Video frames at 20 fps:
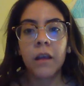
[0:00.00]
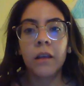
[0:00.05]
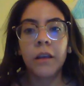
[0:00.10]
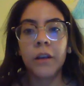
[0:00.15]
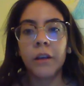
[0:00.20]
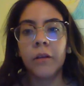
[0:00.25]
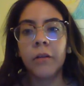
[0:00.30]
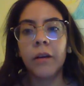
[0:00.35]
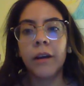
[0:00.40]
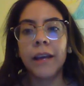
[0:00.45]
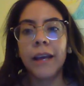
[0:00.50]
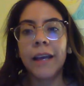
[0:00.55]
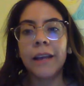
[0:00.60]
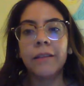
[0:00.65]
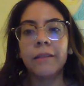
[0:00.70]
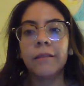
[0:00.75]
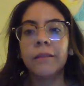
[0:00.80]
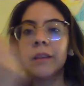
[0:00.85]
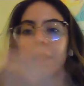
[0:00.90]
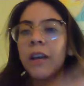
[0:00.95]
you know,
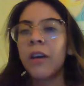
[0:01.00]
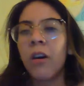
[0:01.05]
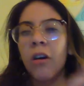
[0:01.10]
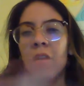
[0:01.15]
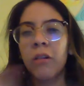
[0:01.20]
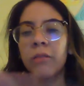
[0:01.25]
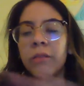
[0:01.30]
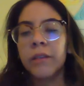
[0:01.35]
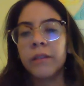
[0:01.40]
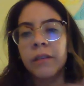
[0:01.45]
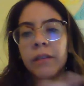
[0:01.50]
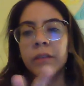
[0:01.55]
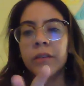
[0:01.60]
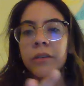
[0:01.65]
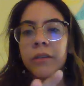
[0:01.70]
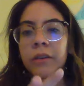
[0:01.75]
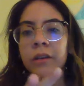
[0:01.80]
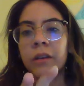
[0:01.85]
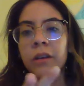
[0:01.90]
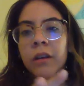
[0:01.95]
again, like all these
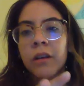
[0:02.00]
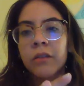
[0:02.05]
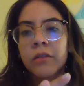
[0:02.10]
other